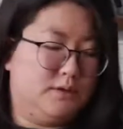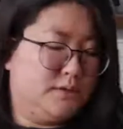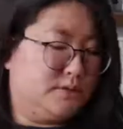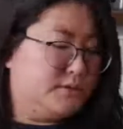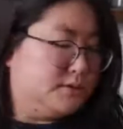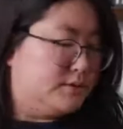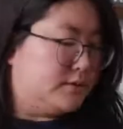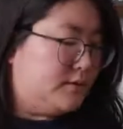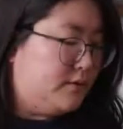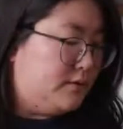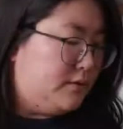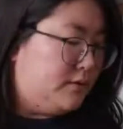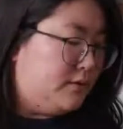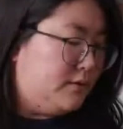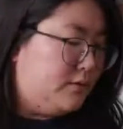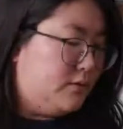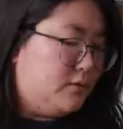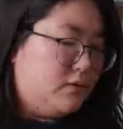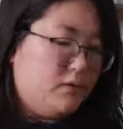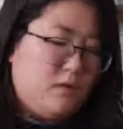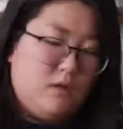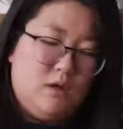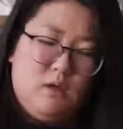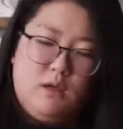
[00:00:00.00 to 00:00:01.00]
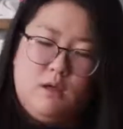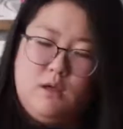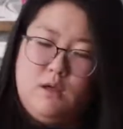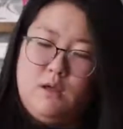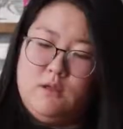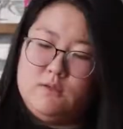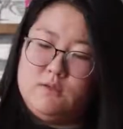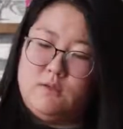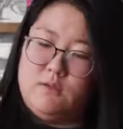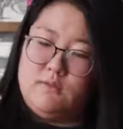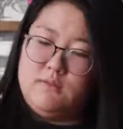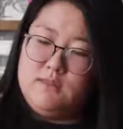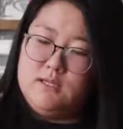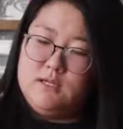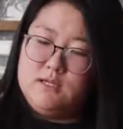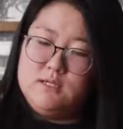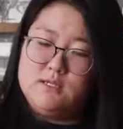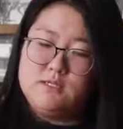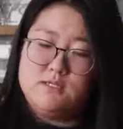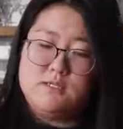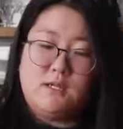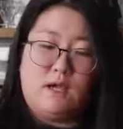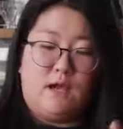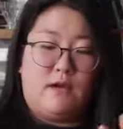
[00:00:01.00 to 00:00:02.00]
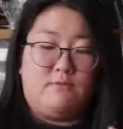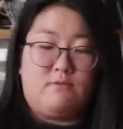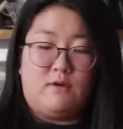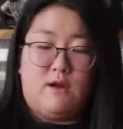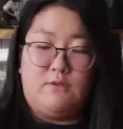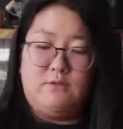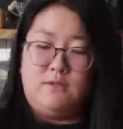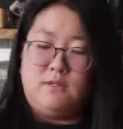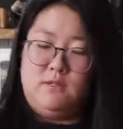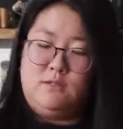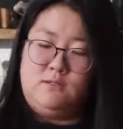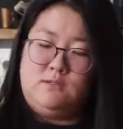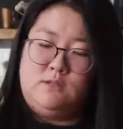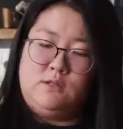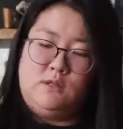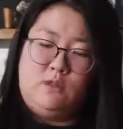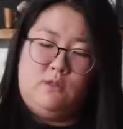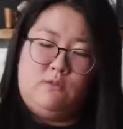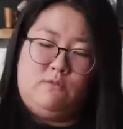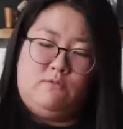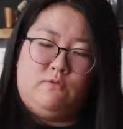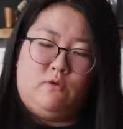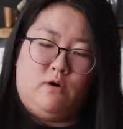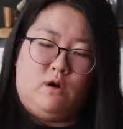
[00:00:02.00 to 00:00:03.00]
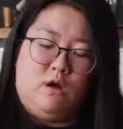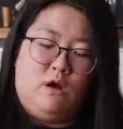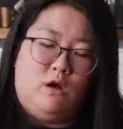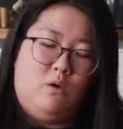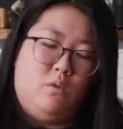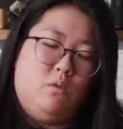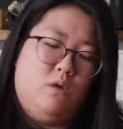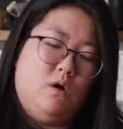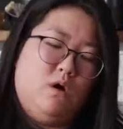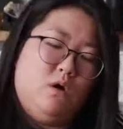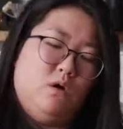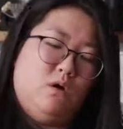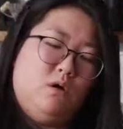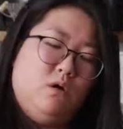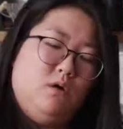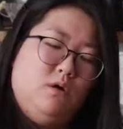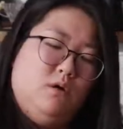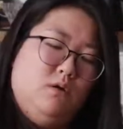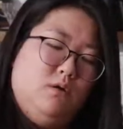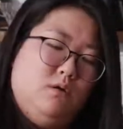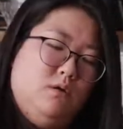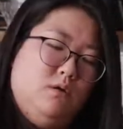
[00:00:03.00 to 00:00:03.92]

So this, I've got these for hot water,